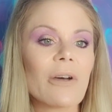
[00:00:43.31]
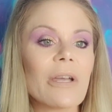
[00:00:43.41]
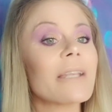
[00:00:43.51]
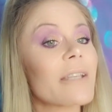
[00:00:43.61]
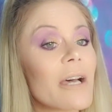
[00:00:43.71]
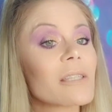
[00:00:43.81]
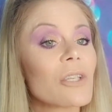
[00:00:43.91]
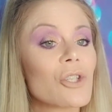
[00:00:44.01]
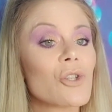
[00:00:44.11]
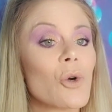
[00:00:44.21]
it does
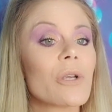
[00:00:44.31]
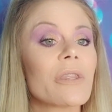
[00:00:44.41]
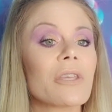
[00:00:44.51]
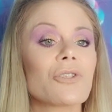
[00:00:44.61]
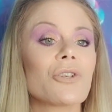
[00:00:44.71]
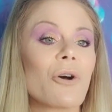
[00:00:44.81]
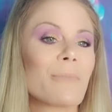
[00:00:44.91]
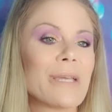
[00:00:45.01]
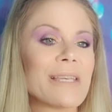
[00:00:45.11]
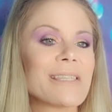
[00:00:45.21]
assure that you don't
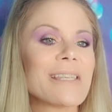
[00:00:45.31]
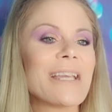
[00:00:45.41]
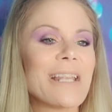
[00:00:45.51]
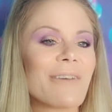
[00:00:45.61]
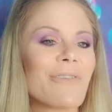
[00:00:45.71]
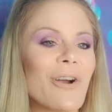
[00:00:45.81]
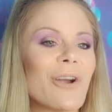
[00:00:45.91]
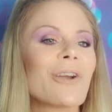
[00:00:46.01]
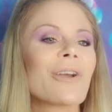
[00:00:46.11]
miss any of our